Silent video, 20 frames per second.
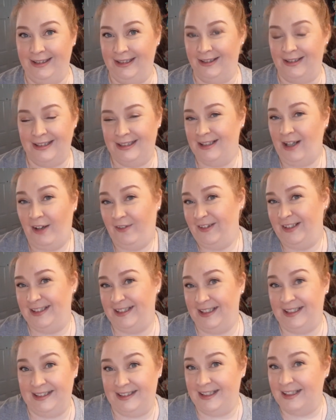here, because
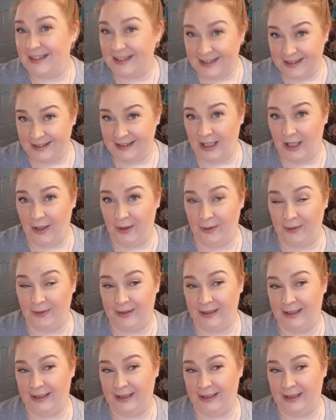obviously it doesn't snow,